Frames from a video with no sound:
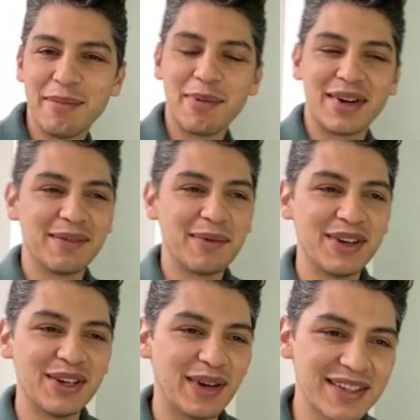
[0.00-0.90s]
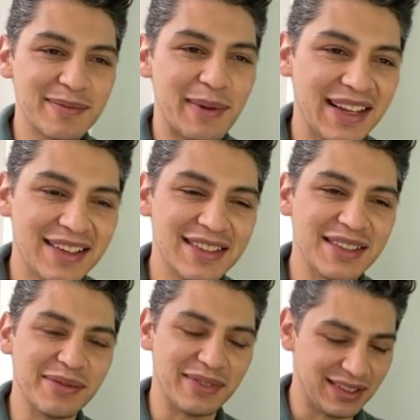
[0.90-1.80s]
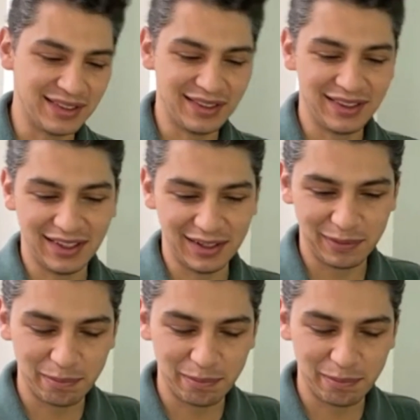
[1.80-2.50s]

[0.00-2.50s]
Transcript: are gonna go into Juarez buying stuff and